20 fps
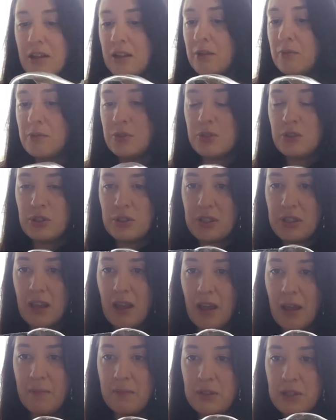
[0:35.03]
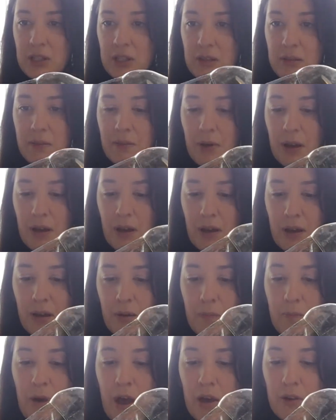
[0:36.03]
it was just an empty
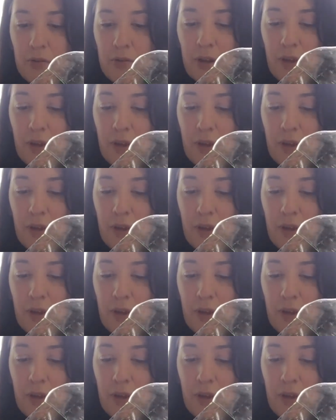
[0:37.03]
bottle